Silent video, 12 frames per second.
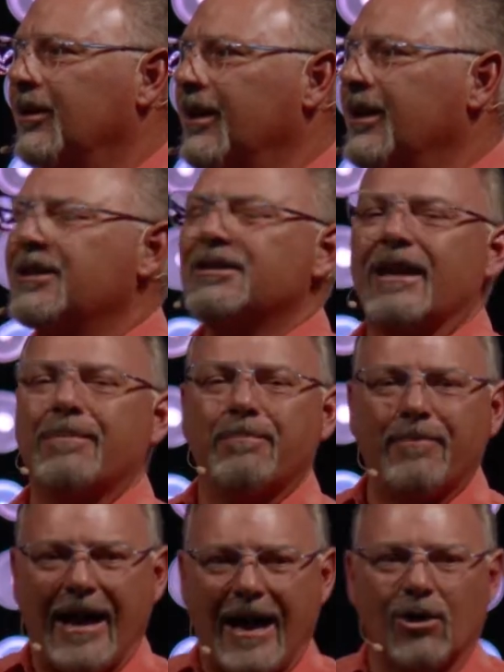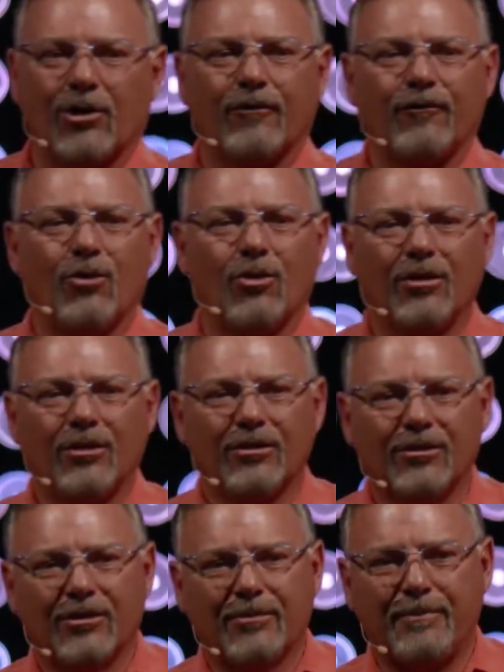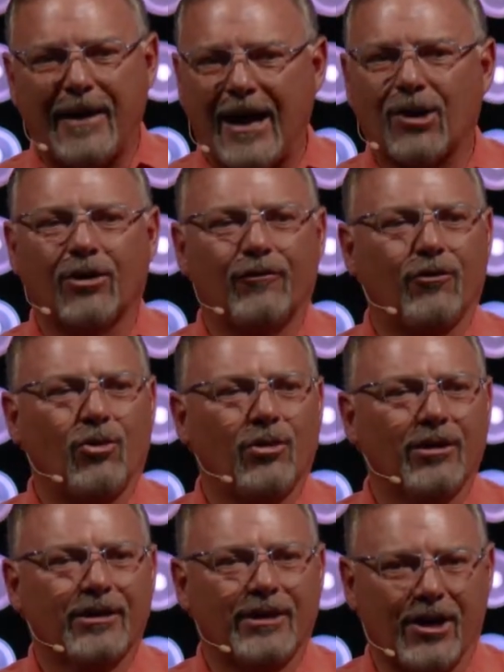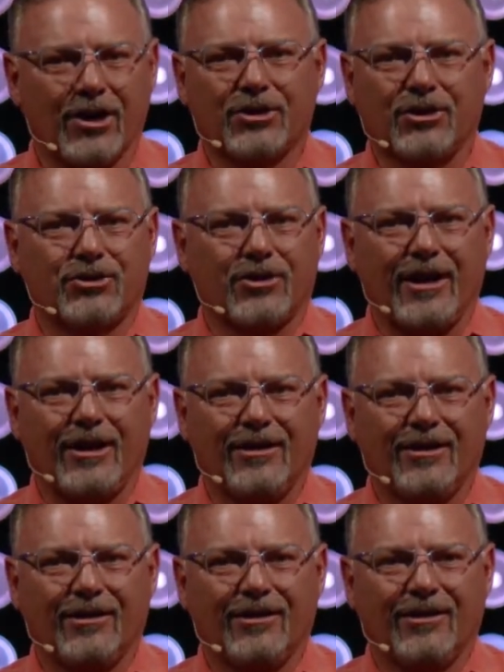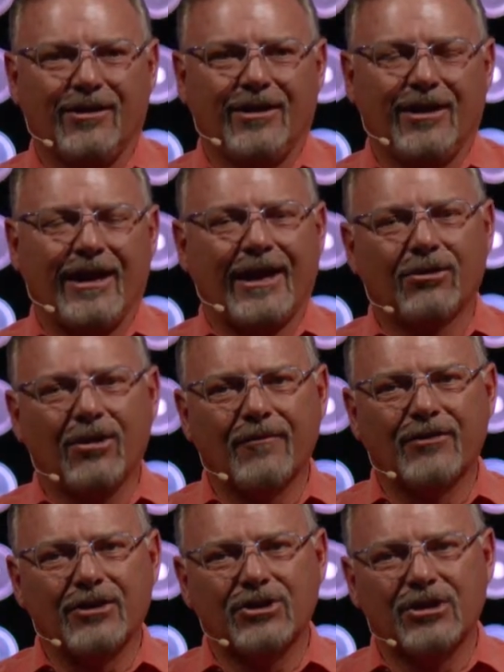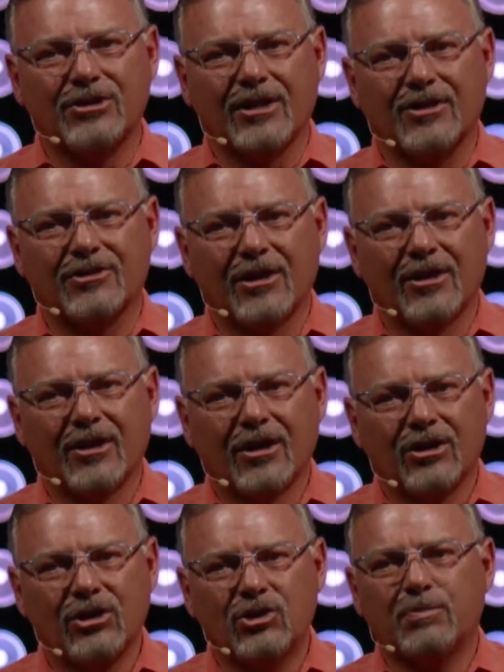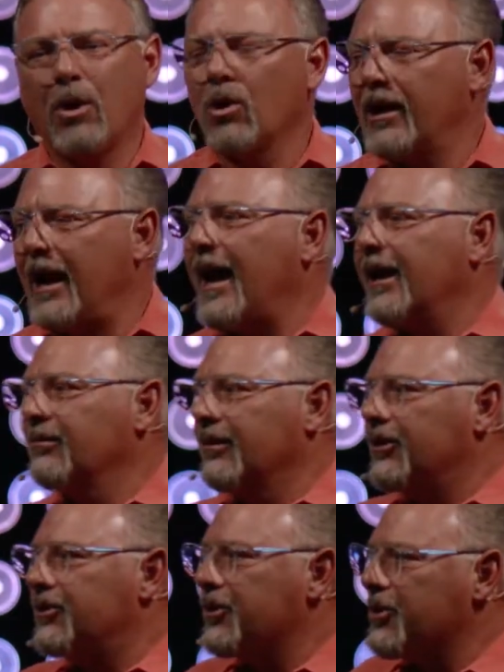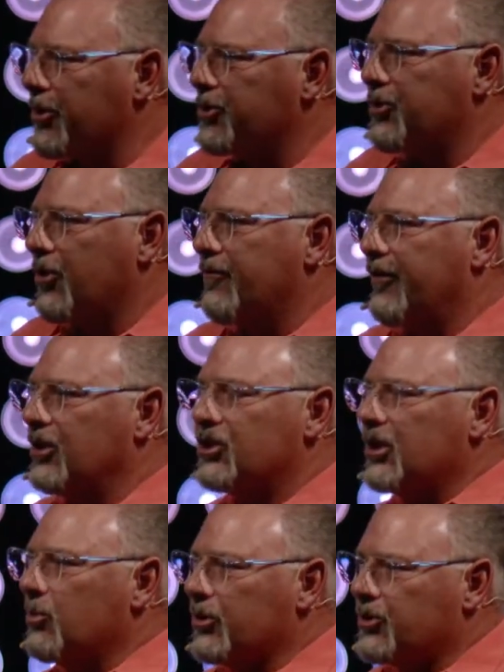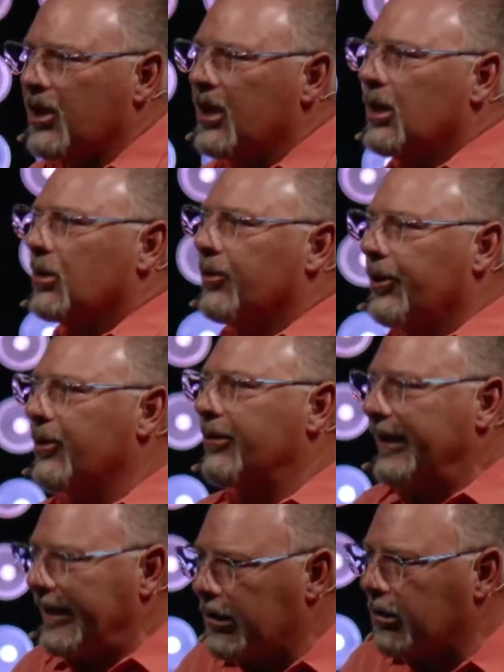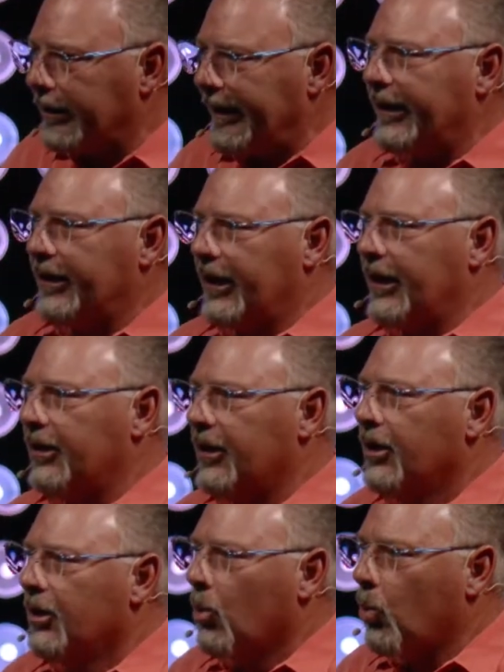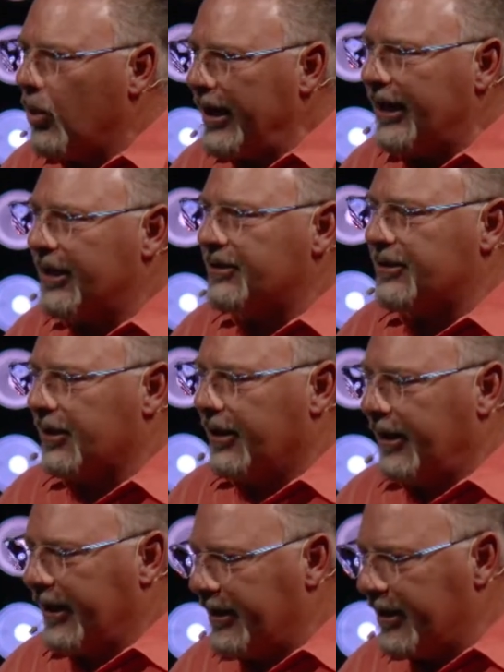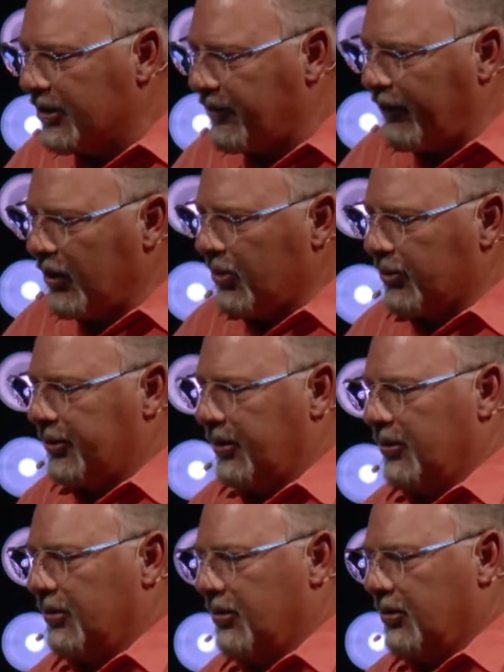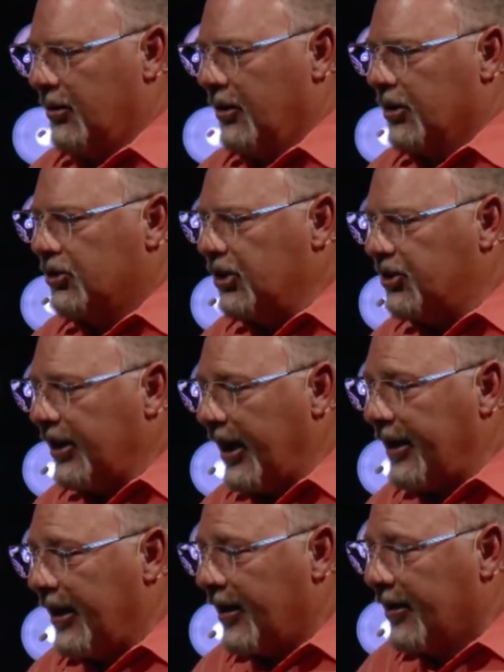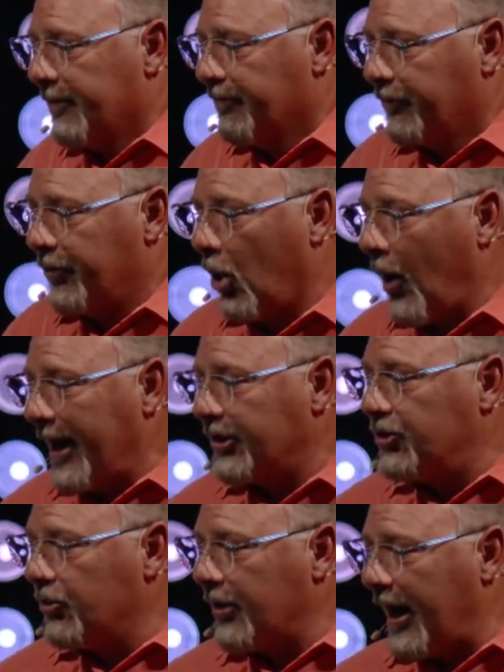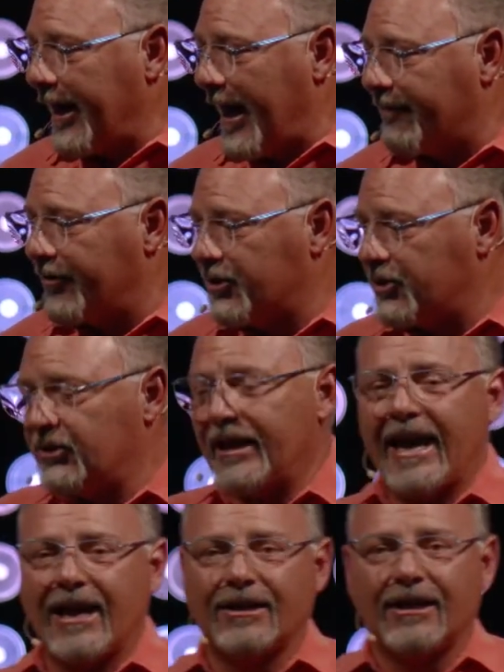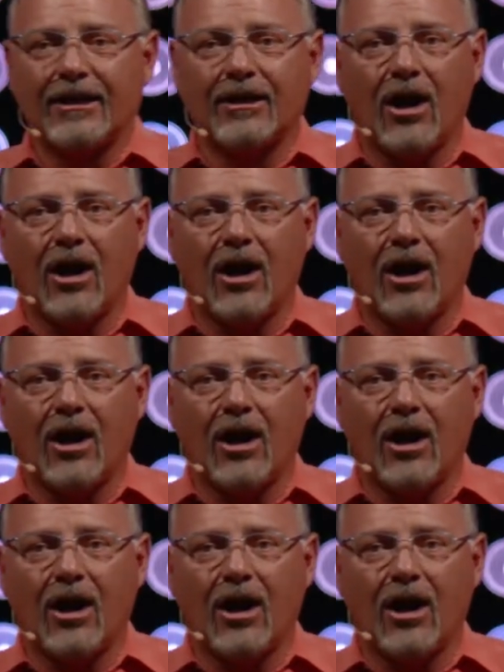It is a powerful, powerful character trait. And I love that she says, You spoke kindly to your servant. She was literally gleaning wheat in his field. She said, Though I do not have the standing